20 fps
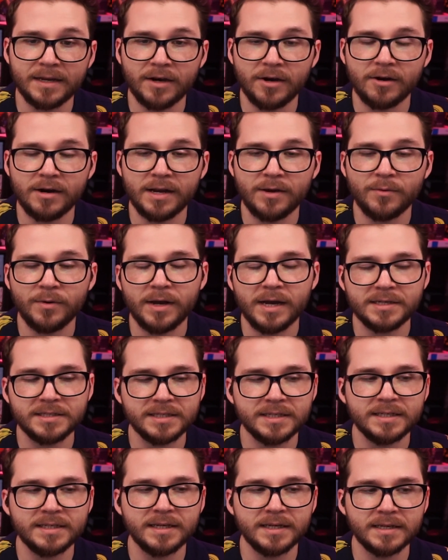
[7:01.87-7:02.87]
Alright, well,
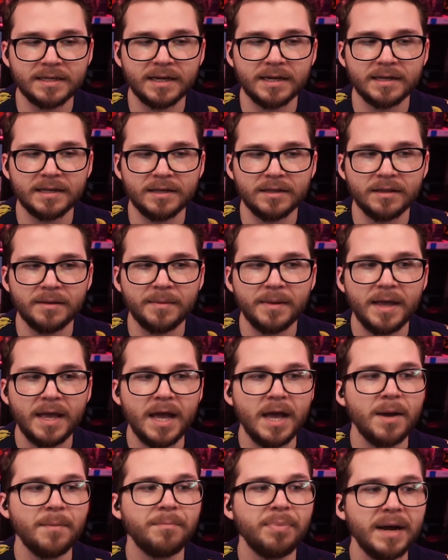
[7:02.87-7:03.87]
actually, he did kind of kill him.
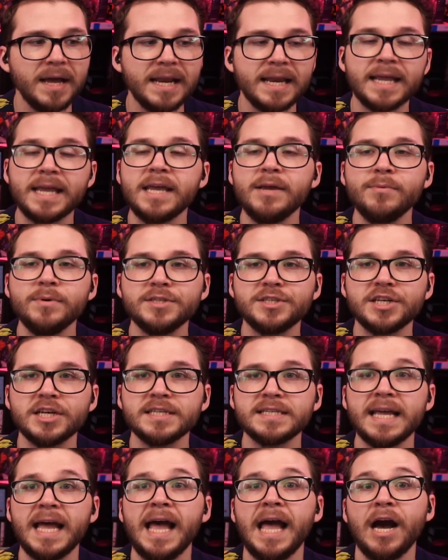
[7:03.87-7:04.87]
But he was
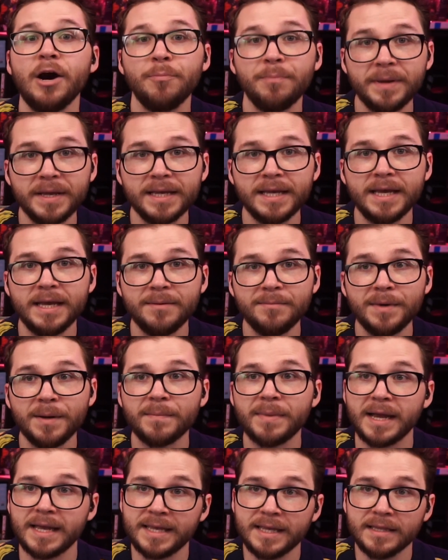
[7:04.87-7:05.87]
just helping him
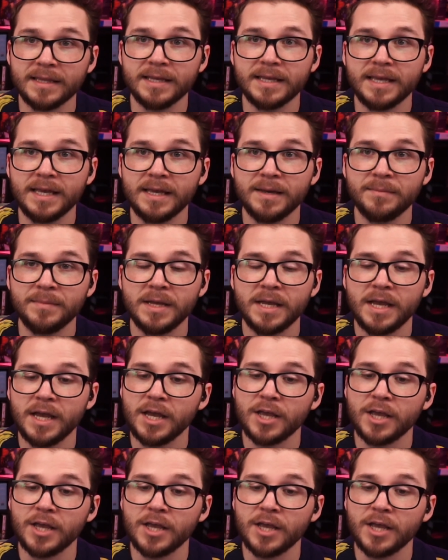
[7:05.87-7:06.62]
by killing him.